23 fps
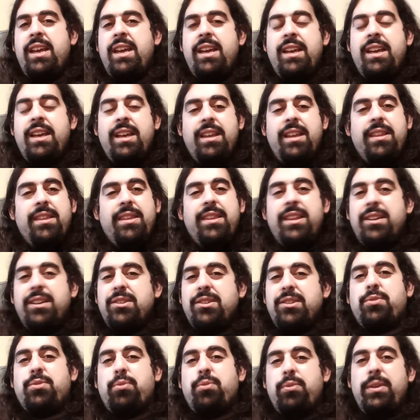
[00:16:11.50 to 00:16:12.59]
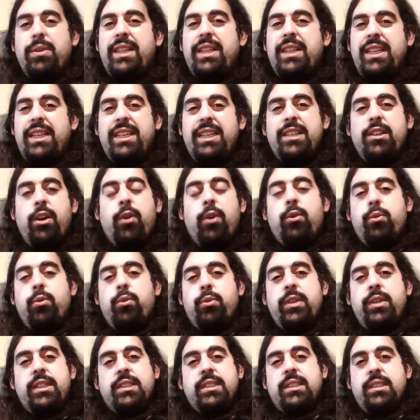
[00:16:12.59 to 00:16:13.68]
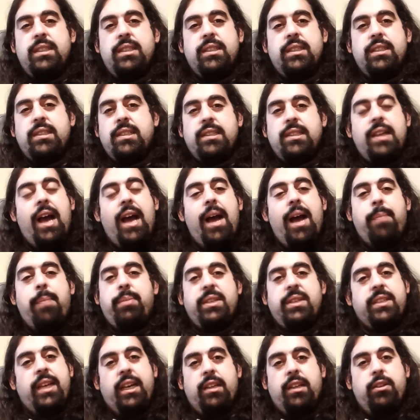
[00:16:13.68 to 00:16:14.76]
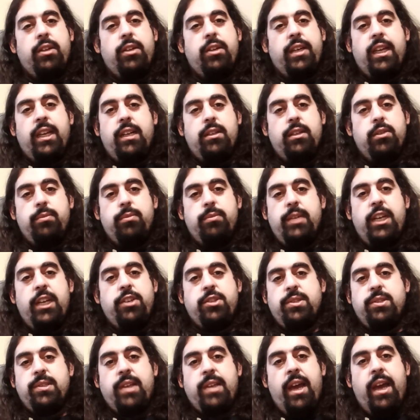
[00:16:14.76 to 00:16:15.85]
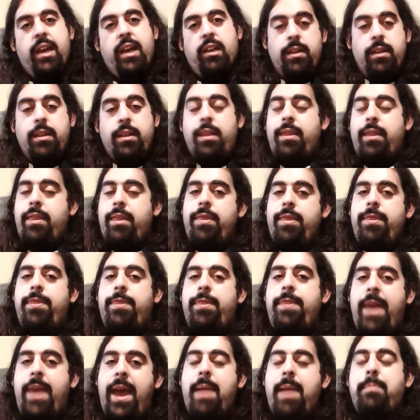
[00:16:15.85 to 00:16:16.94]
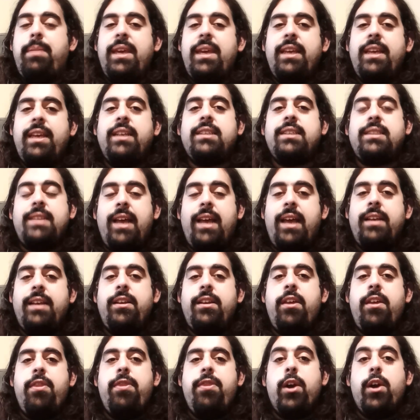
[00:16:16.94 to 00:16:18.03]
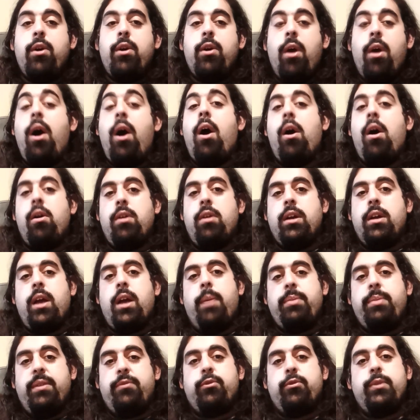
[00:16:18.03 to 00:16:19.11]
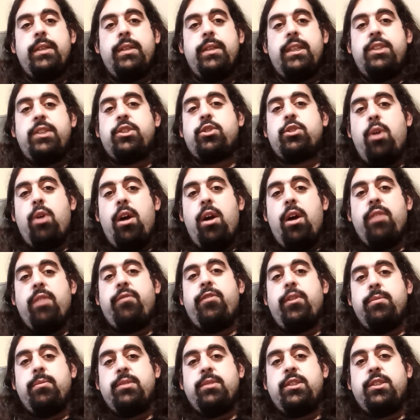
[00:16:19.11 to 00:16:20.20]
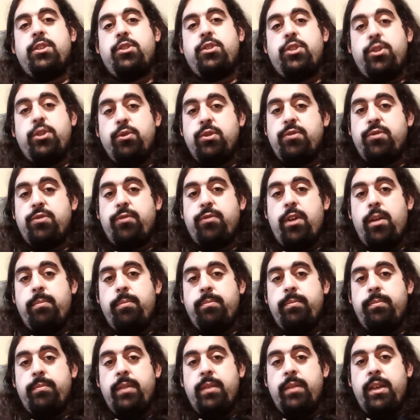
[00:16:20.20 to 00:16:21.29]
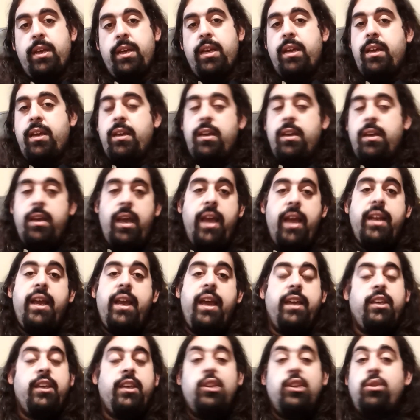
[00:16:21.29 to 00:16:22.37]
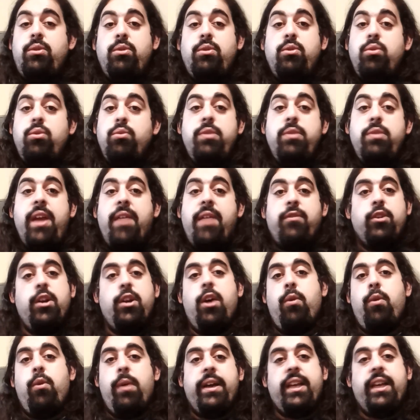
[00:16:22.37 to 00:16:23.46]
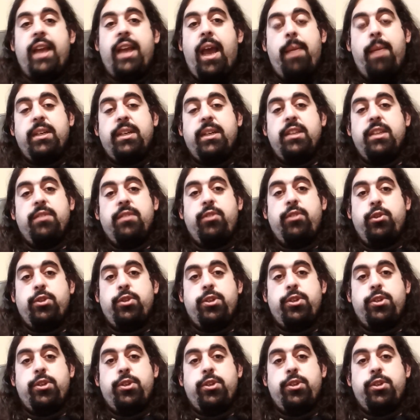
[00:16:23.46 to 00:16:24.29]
there's really no reason to stop and take a look at Illumination's catalog. That being said, there are a couple of really strong films to choose from. And hey, you never know what can happen in the future.